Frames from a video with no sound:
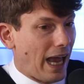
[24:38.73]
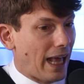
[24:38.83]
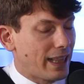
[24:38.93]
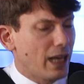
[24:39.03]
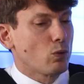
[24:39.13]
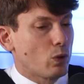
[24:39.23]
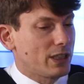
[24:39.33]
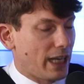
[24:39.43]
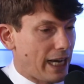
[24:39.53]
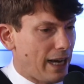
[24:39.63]
And then
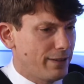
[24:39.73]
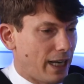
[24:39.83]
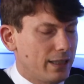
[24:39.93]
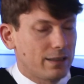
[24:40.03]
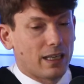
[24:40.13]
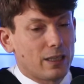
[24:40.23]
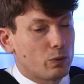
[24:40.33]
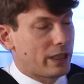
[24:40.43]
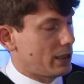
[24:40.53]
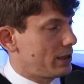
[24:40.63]
once I have that, then
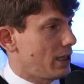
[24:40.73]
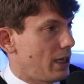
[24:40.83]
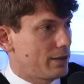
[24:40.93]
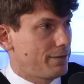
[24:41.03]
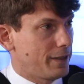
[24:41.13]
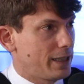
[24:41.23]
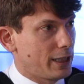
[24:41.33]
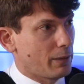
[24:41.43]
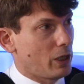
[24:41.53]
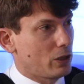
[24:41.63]
we can start
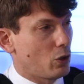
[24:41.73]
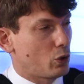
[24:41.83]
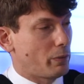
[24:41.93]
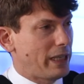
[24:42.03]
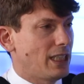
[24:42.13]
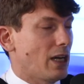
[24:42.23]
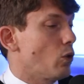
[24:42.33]
thinking about automating.